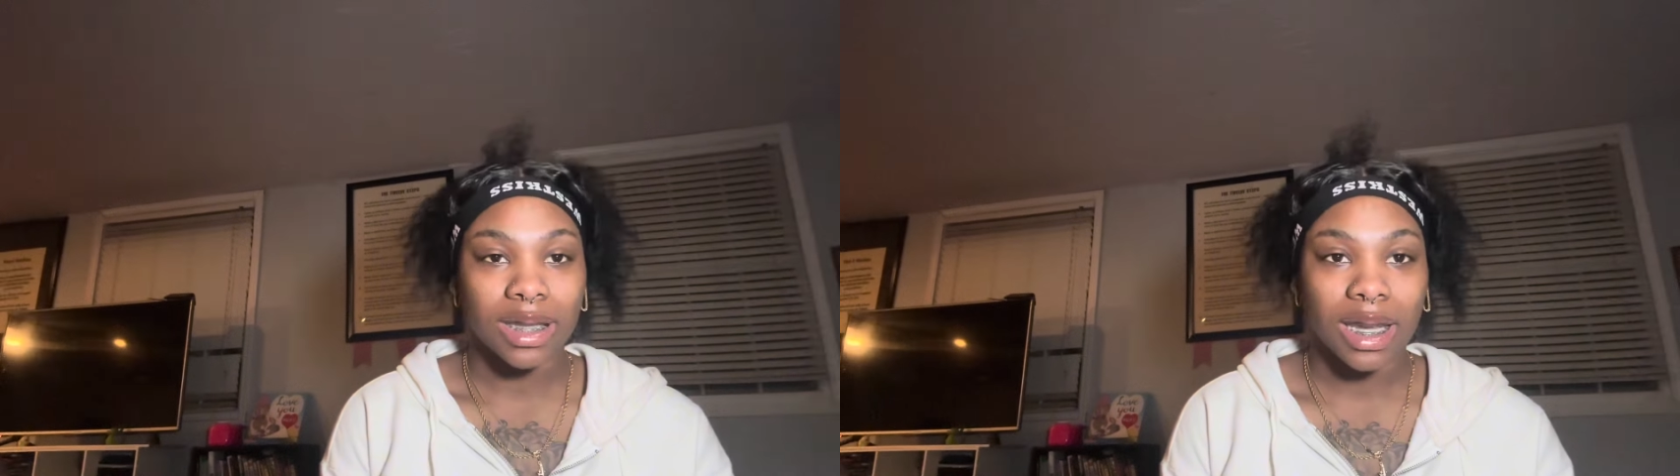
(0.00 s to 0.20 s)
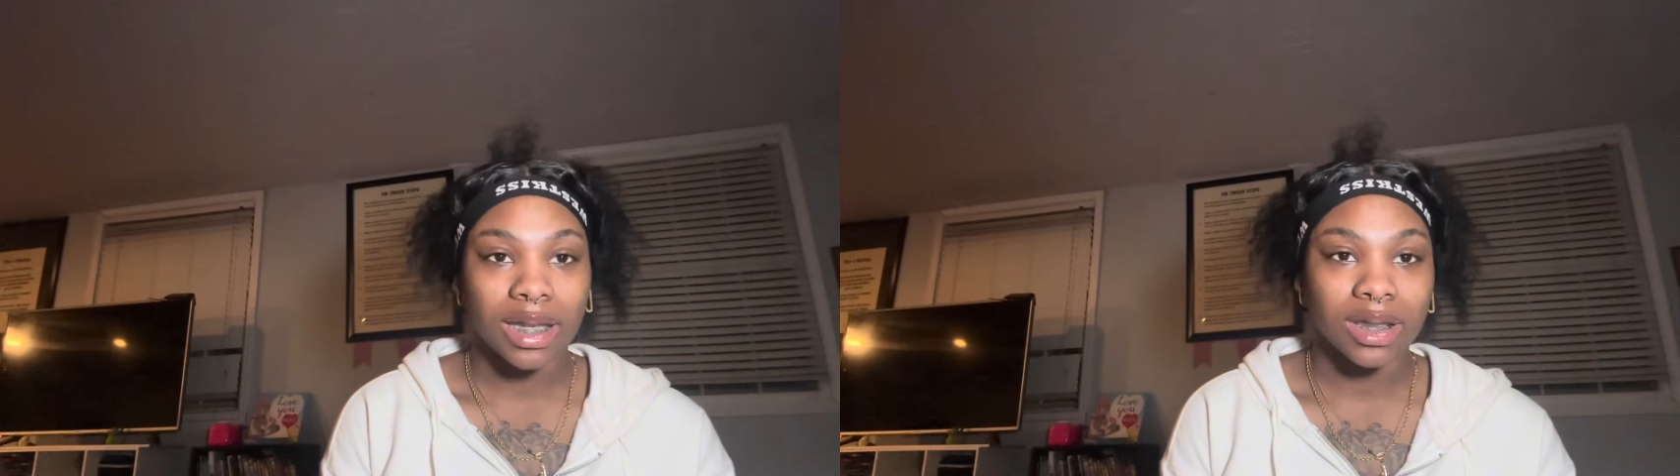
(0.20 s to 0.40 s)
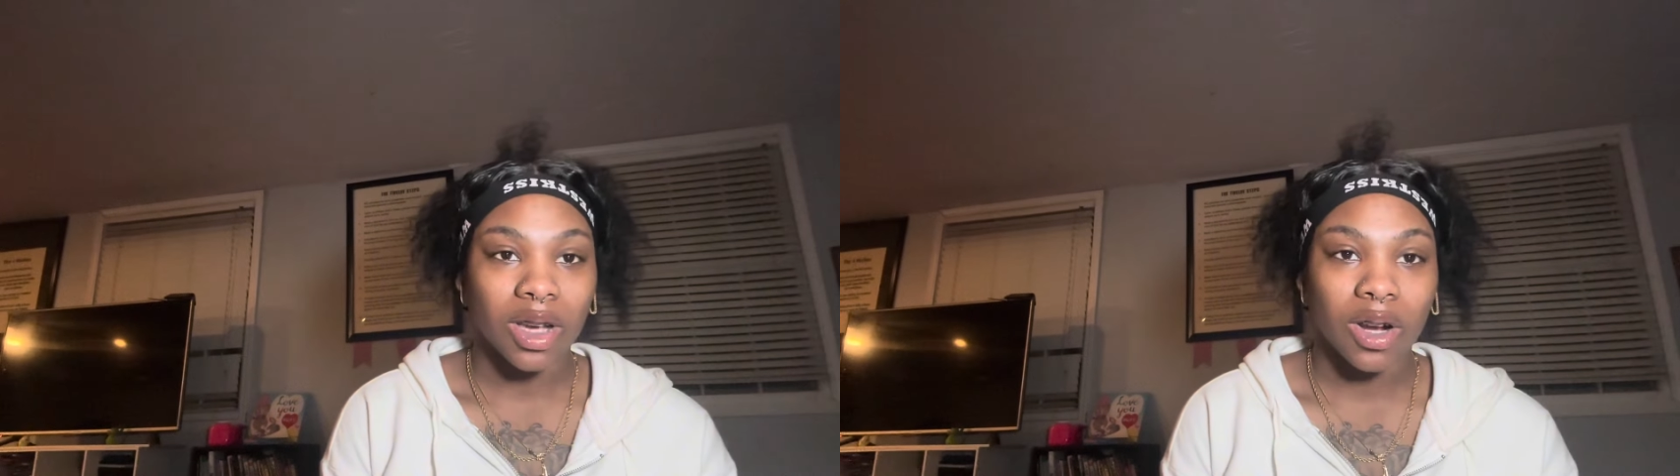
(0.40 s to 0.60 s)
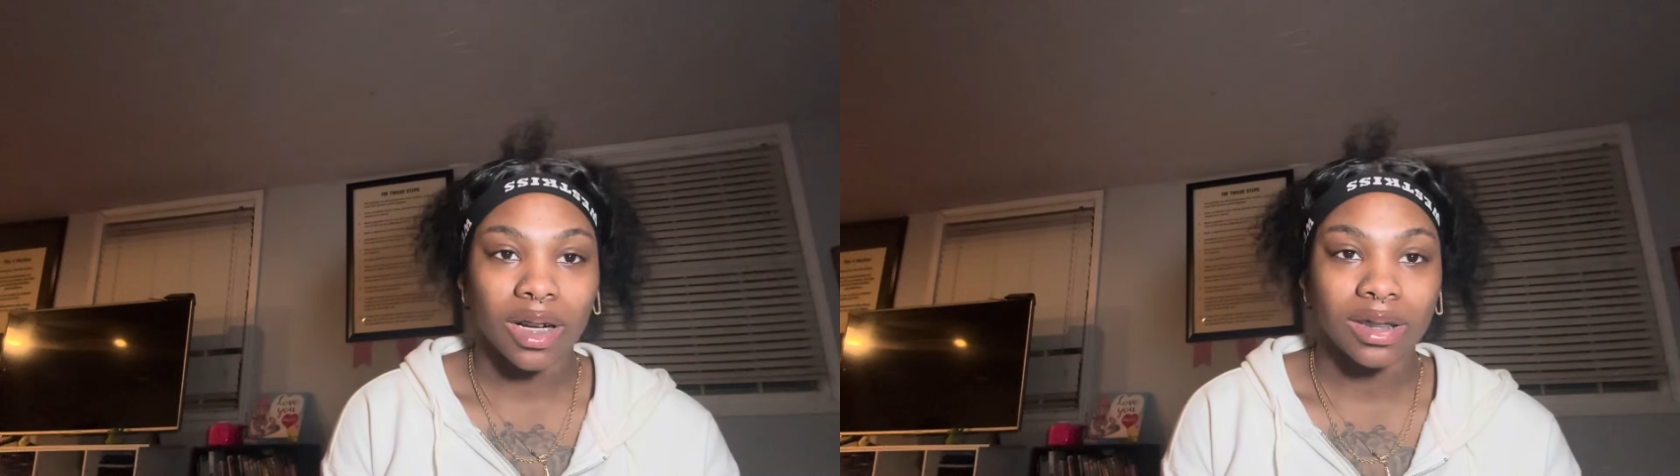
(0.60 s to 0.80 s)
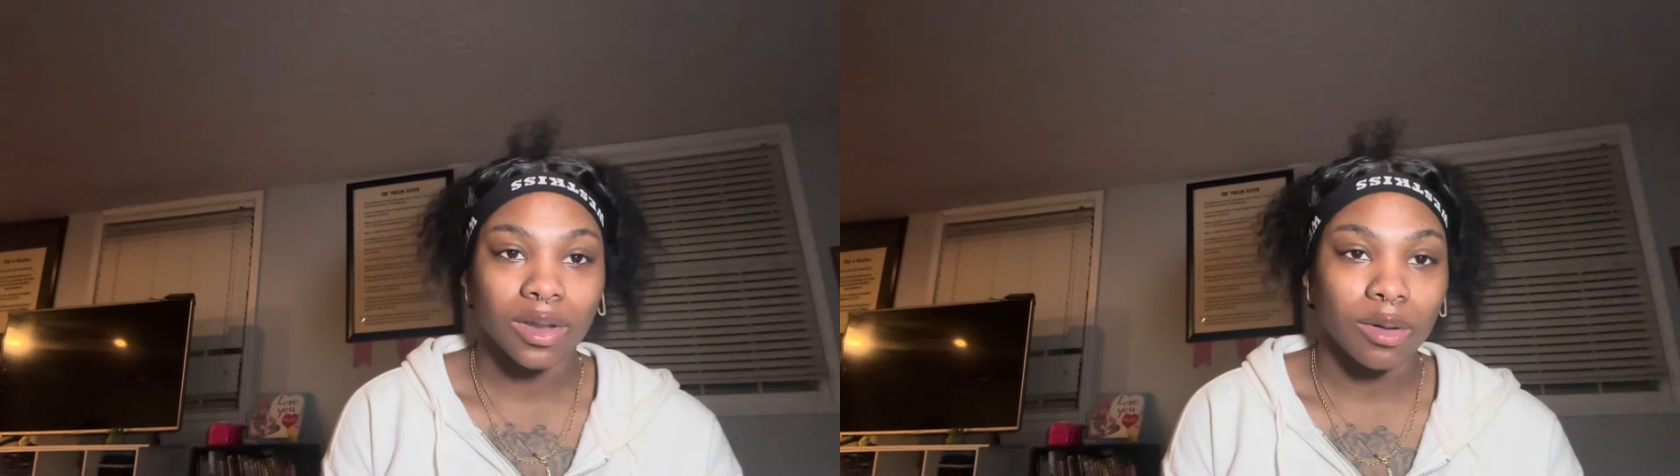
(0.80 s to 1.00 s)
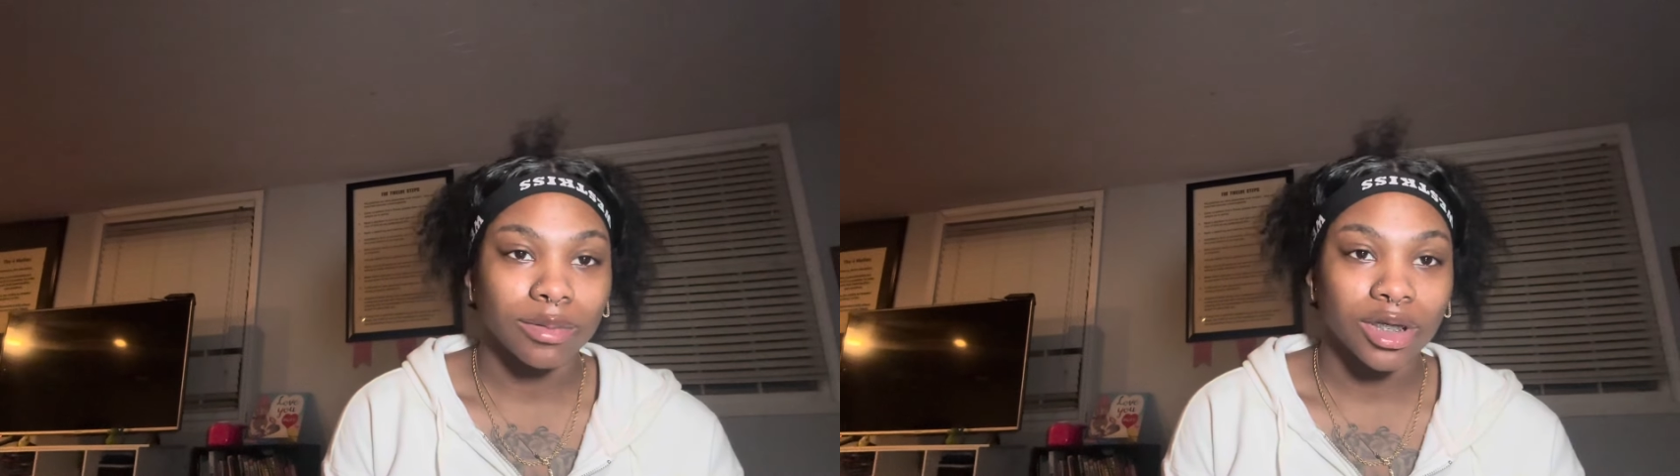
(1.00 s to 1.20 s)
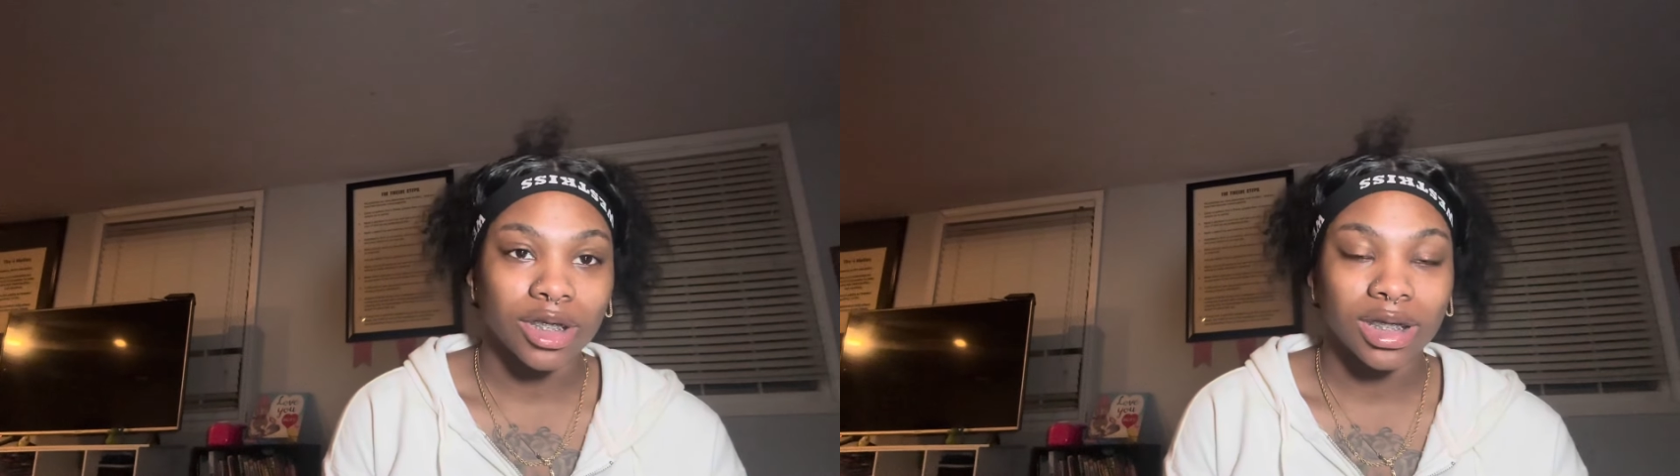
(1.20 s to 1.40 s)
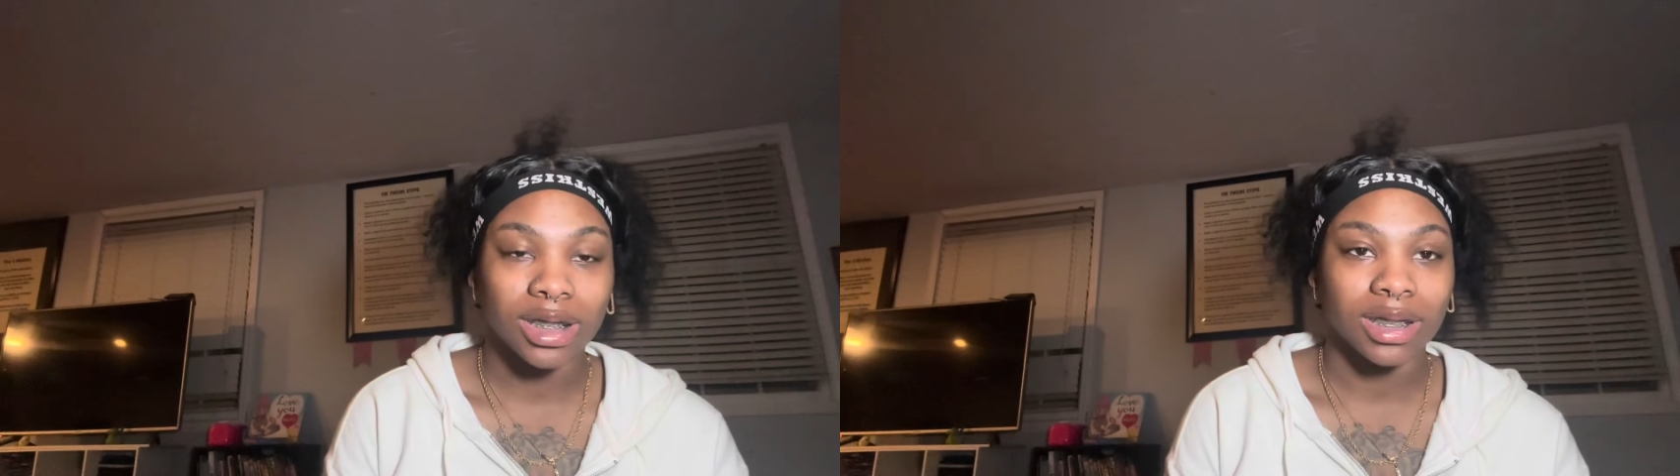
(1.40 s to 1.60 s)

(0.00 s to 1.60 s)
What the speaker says: dance, arts, cultures,